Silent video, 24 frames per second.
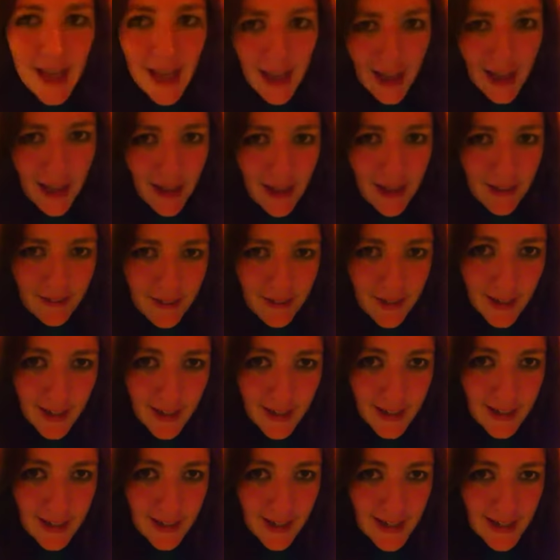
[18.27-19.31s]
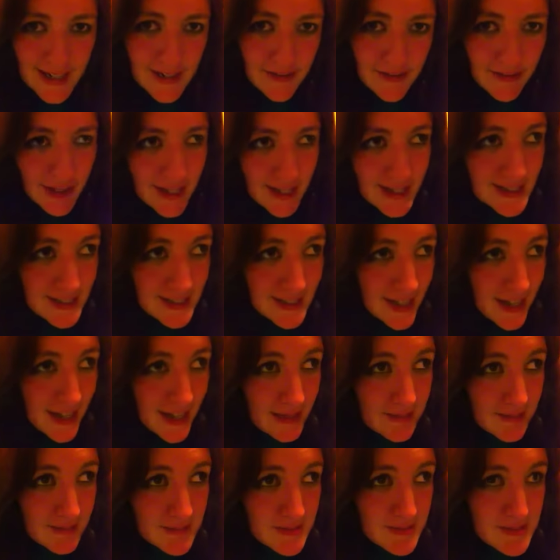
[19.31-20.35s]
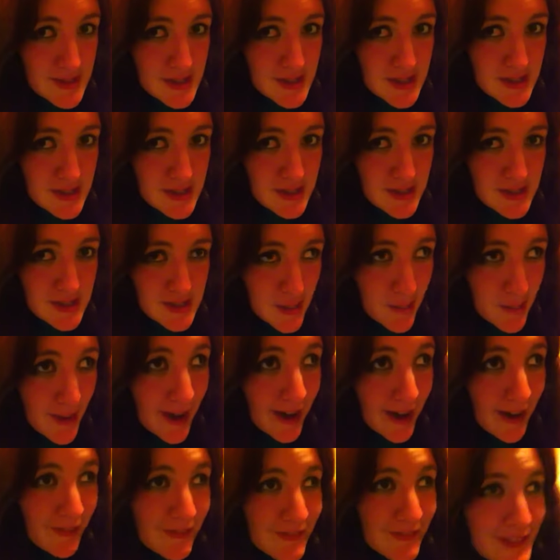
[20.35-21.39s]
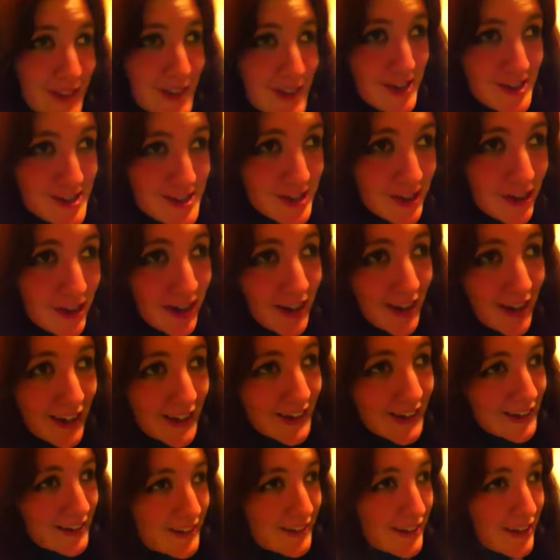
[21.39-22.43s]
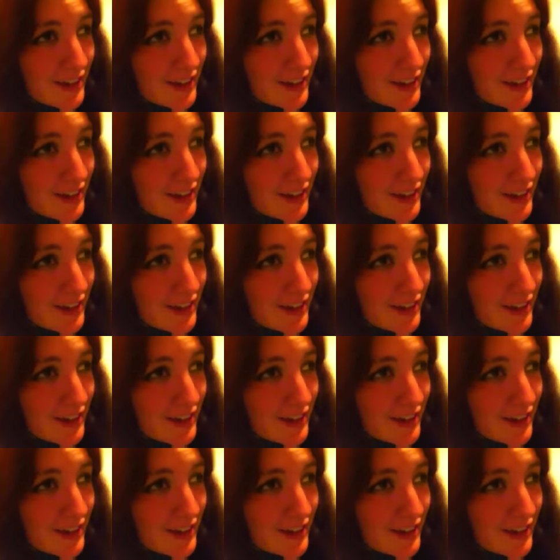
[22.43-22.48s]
have like Latin related names somehow. So you got like